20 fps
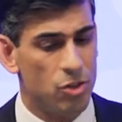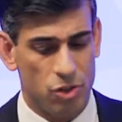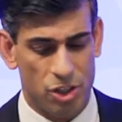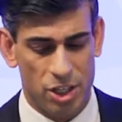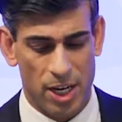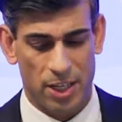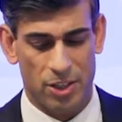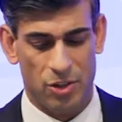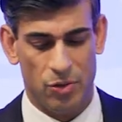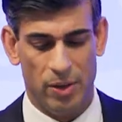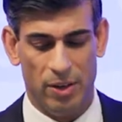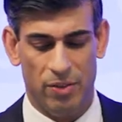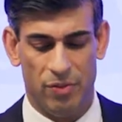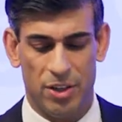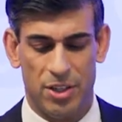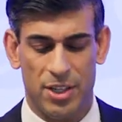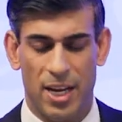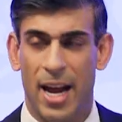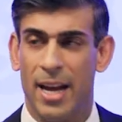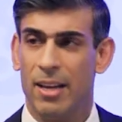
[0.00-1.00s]
trajectory of
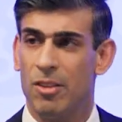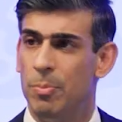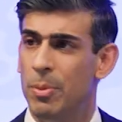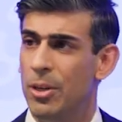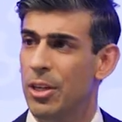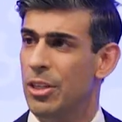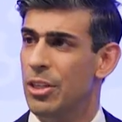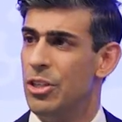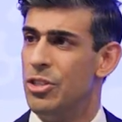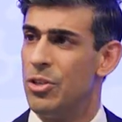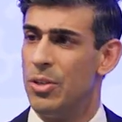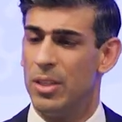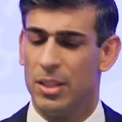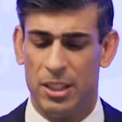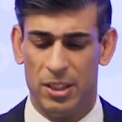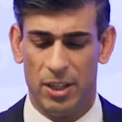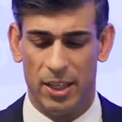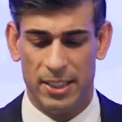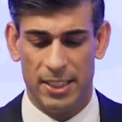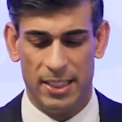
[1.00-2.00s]
the tax burden during
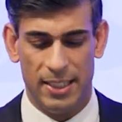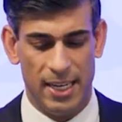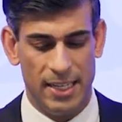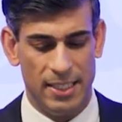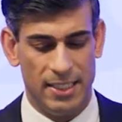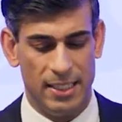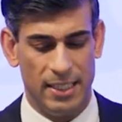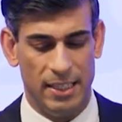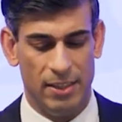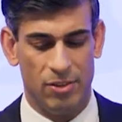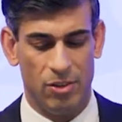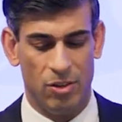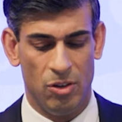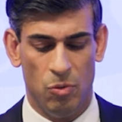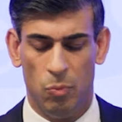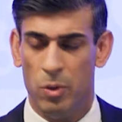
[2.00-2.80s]
the 1980s,